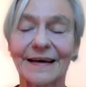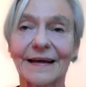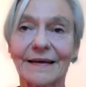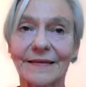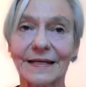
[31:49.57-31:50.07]

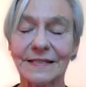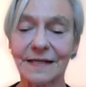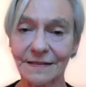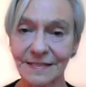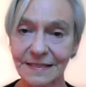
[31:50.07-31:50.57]
And I think
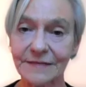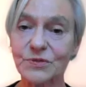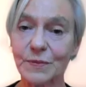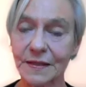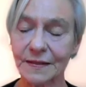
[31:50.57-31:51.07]
dance
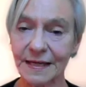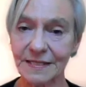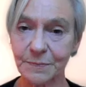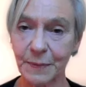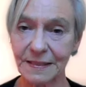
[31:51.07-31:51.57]
lives within
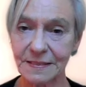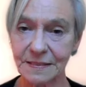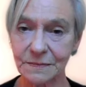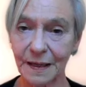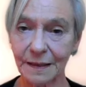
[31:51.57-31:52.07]
that
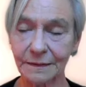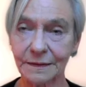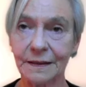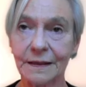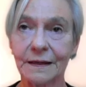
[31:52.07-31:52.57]
space as
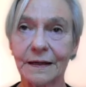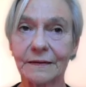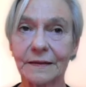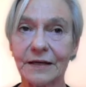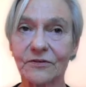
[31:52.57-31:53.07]
well.
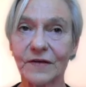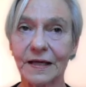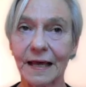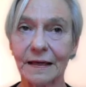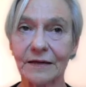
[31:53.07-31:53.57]
And
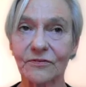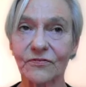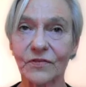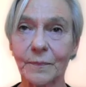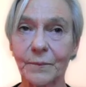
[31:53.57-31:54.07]

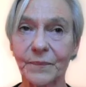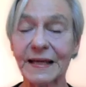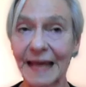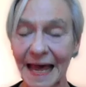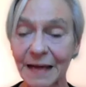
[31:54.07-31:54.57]

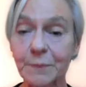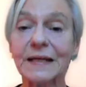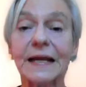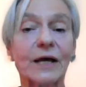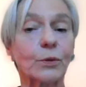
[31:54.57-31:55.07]
it can
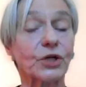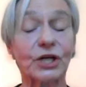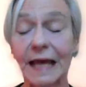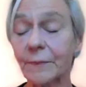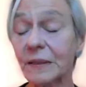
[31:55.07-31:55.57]
be
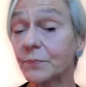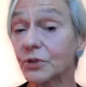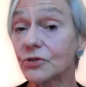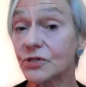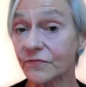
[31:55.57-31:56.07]
language, it can be
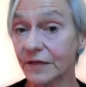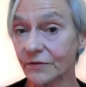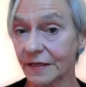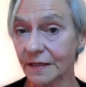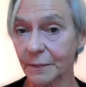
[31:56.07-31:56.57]

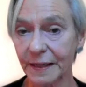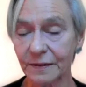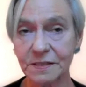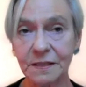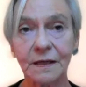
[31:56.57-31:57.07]
beautifully written
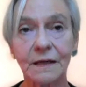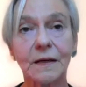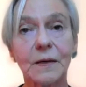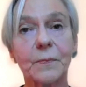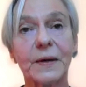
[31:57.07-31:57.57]
about,
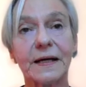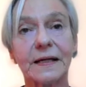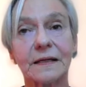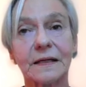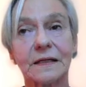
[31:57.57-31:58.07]
but
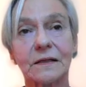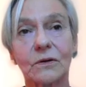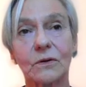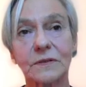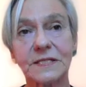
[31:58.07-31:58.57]
it
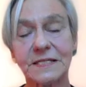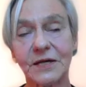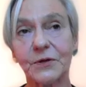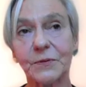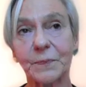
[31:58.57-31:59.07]
can
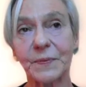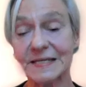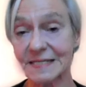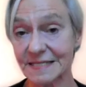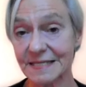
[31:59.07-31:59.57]
also
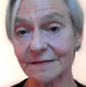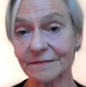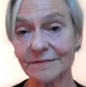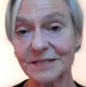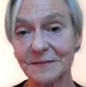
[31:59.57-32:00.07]
be
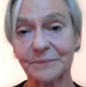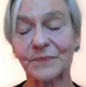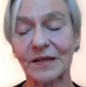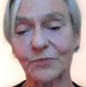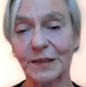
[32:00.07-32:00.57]
stilled
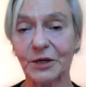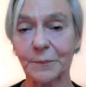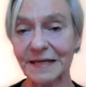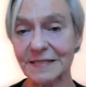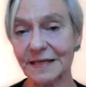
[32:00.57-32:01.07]
if we
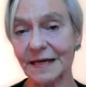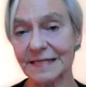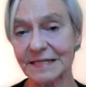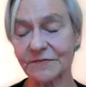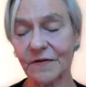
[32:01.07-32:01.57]
go back to the
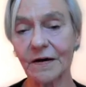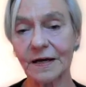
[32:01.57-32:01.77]
idea of